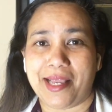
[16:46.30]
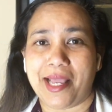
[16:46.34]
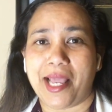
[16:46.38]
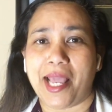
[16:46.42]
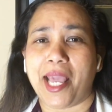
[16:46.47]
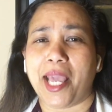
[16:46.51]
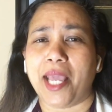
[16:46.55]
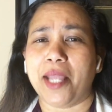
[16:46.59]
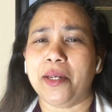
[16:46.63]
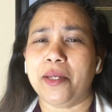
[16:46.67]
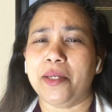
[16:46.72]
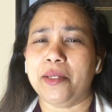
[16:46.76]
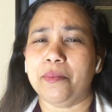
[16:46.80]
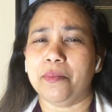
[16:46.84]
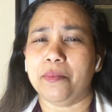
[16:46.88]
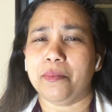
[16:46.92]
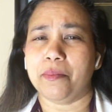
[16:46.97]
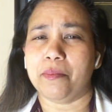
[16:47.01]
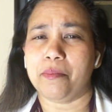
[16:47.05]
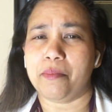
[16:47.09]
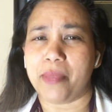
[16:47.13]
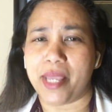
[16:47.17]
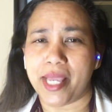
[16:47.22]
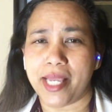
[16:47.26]
and
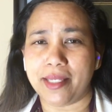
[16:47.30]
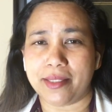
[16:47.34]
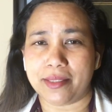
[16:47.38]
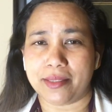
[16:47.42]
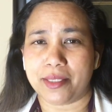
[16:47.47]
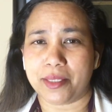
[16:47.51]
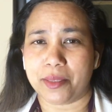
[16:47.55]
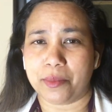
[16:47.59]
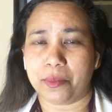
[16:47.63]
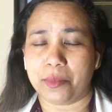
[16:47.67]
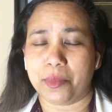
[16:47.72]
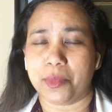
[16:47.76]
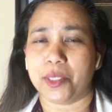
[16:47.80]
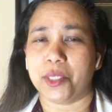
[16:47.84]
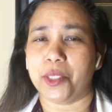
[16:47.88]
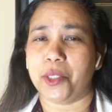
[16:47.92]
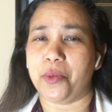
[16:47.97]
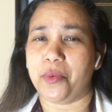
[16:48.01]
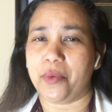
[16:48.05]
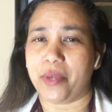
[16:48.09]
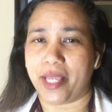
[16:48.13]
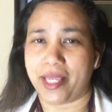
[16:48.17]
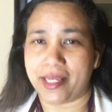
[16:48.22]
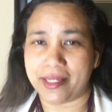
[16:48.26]
make them
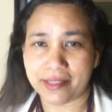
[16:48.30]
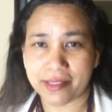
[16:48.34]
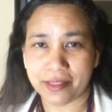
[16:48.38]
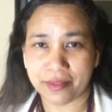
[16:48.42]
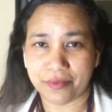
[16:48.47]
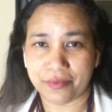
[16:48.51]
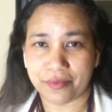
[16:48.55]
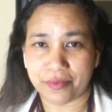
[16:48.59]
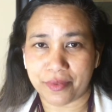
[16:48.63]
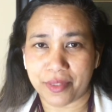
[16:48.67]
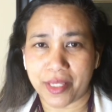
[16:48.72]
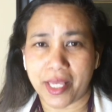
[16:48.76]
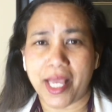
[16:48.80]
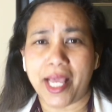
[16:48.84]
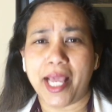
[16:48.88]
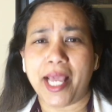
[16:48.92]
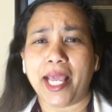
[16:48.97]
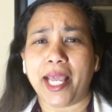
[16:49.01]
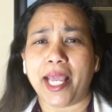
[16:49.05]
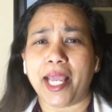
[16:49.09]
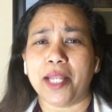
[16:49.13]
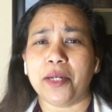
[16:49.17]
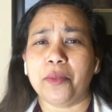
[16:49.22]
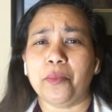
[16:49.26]
creative
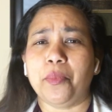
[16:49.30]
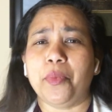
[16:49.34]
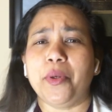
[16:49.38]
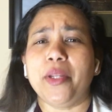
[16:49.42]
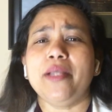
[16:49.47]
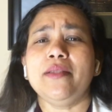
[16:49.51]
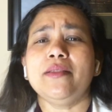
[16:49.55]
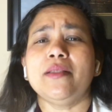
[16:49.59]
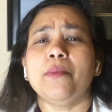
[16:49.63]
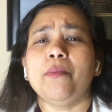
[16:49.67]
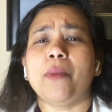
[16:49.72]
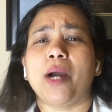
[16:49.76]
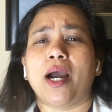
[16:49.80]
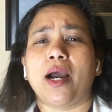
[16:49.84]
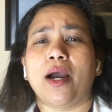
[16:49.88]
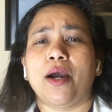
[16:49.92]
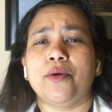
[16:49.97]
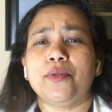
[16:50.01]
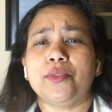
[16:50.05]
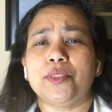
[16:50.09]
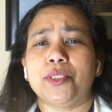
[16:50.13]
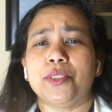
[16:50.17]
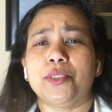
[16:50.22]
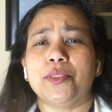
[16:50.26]
and bring them out